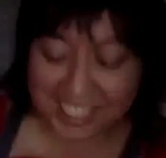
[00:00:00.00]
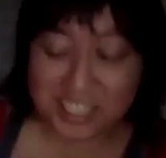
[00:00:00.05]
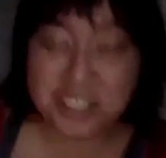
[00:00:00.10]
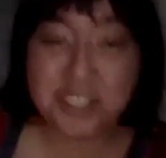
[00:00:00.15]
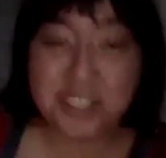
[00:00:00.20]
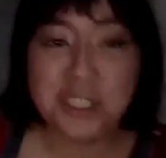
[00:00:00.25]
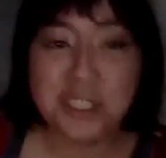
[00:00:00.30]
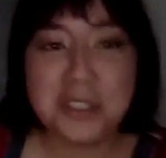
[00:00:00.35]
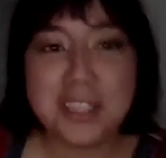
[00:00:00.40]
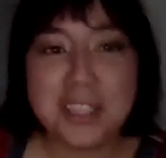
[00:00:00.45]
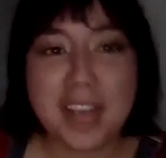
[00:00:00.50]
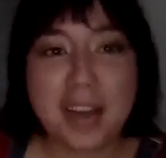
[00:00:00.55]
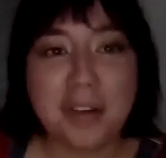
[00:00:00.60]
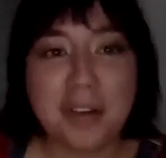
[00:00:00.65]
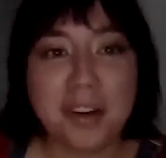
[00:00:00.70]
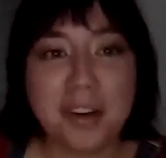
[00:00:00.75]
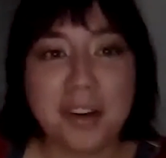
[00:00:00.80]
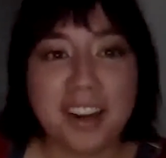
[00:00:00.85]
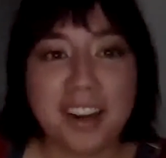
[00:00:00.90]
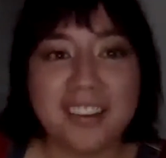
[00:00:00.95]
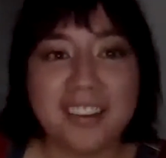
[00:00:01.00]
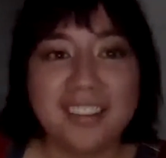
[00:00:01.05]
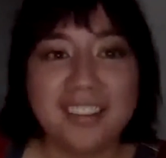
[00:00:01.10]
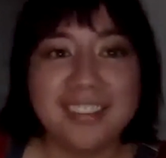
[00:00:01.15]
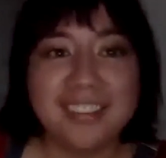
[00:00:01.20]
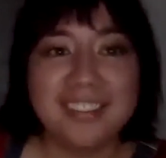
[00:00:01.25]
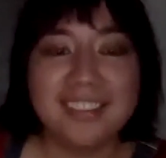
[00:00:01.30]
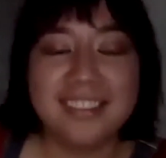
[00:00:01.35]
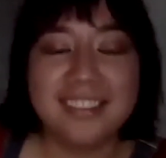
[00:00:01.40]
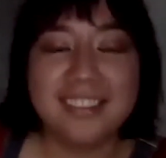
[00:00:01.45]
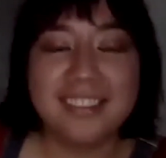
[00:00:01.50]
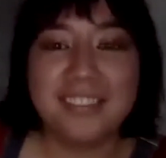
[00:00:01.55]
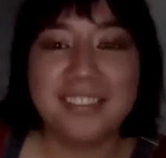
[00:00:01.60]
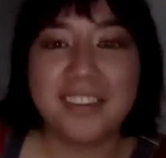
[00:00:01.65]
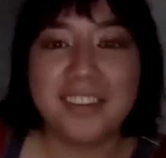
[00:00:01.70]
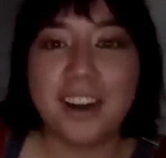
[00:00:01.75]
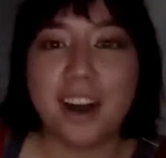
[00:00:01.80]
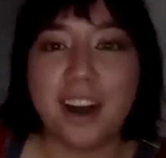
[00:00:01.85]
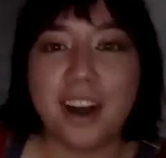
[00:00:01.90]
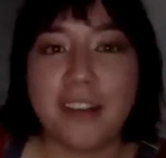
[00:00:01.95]
It's the new sourdough
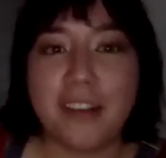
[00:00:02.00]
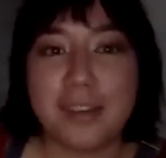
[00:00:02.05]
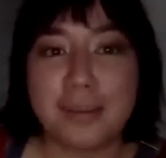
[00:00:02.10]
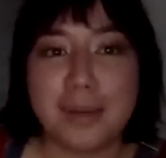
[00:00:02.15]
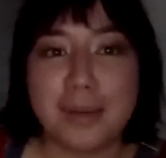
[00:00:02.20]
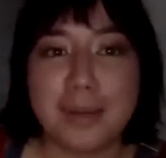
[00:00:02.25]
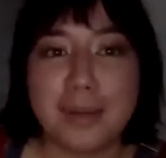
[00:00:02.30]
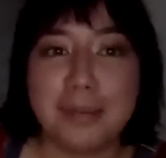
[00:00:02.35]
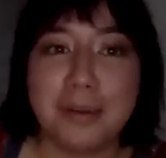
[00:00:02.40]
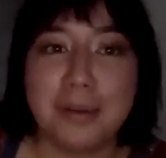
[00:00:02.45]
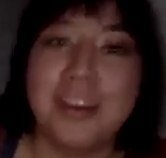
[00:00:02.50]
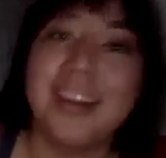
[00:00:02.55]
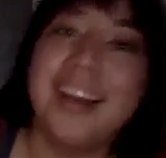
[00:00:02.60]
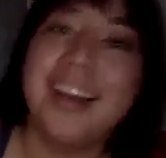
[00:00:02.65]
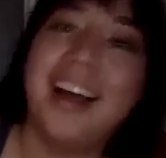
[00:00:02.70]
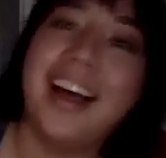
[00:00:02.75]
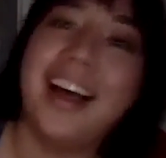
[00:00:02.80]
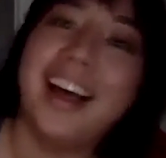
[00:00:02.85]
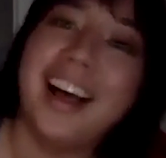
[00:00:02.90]
for coffee people.